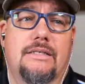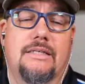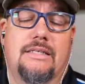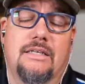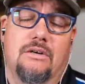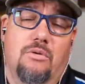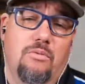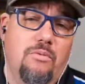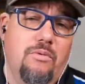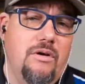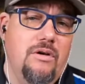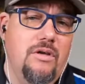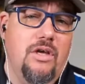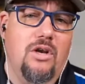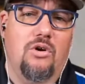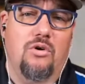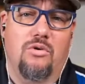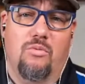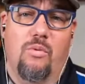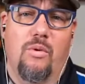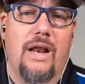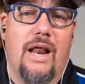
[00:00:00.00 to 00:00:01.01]
Still, you
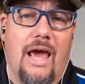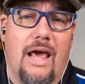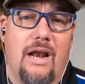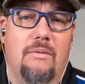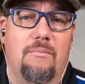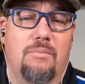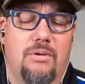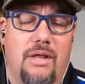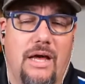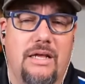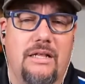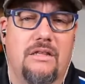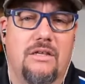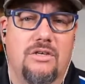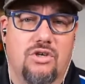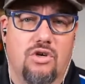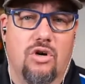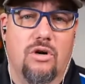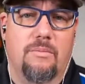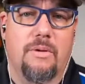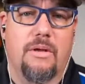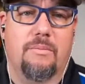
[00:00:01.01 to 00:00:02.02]
know, went ahead and played the
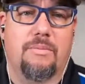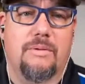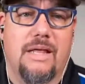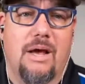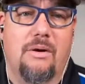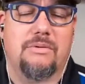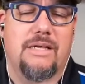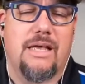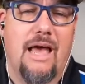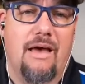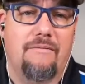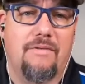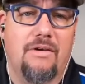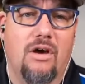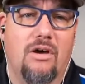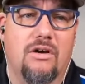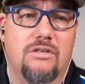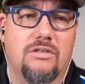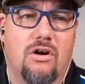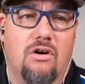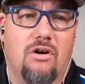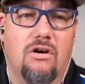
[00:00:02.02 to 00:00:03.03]
tournament, but that was heavy
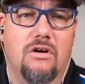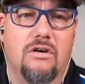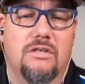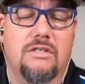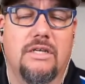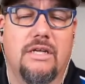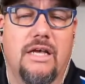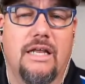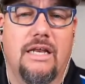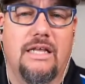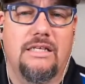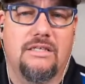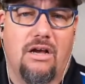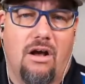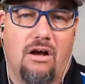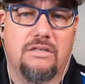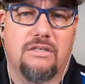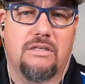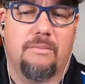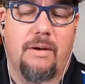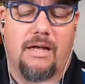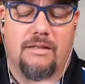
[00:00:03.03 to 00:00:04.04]
on his heart. And he
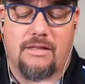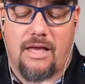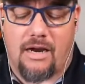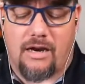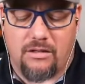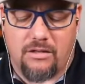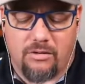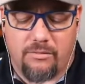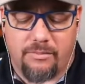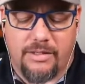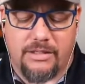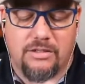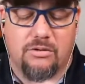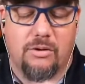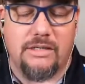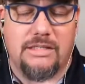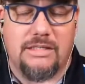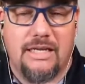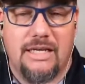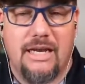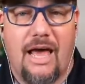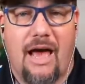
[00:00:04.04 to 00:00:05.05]
talks about that a little bit. So
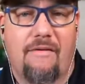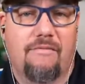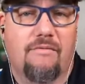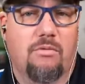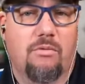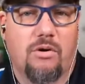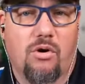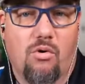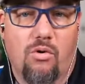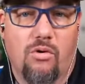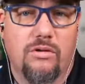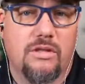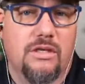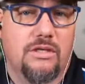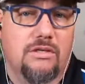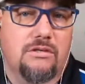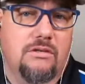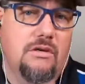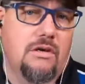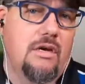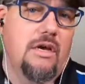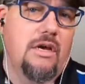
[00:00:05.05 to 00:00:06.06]
I did have to record
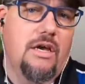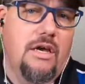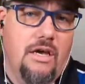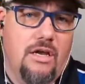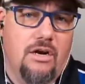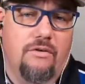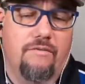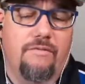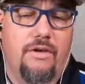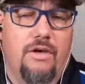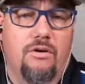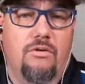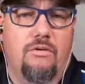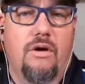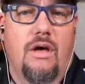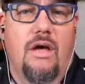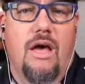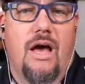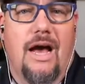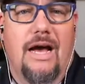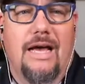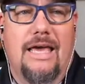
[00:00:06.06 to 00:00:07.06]
this interview
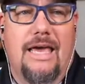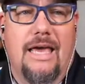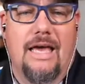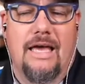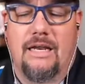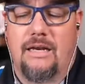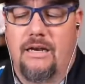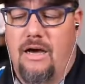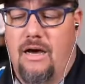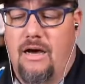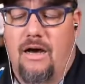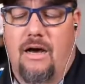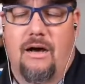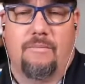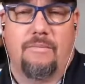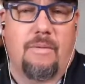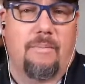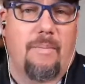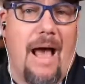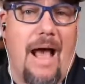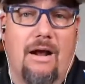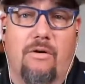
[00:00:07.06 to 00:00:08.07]
again.
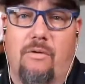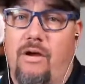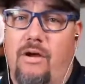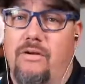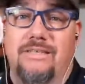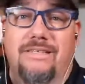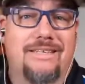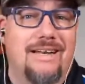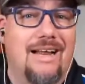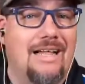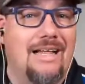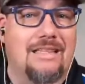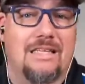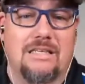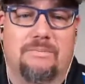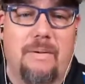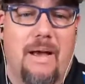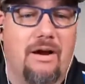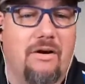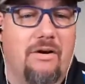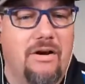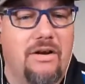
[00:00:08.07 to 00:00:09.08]
The background is not
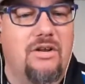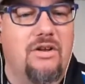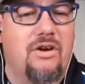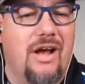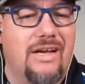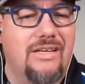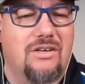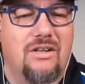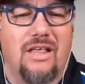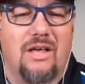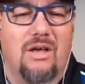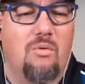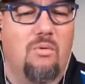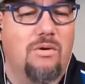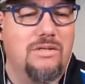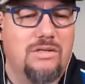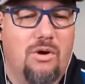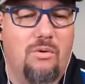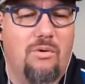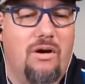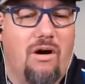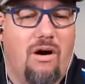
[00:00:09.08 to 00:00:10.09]
this background. You guys are like,
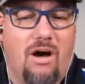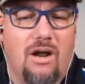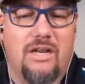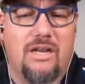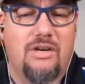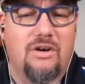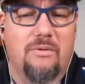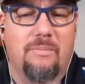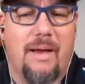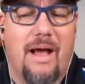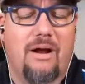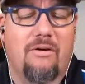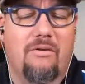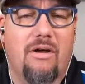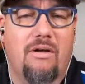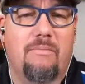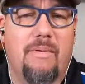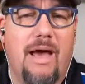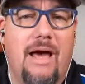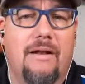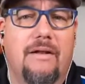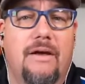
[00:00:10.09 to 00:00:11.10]
what's going on in your
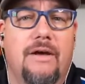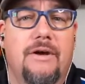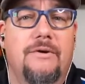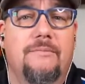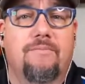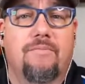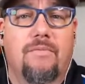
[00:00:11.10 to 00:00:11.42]
background, Matt?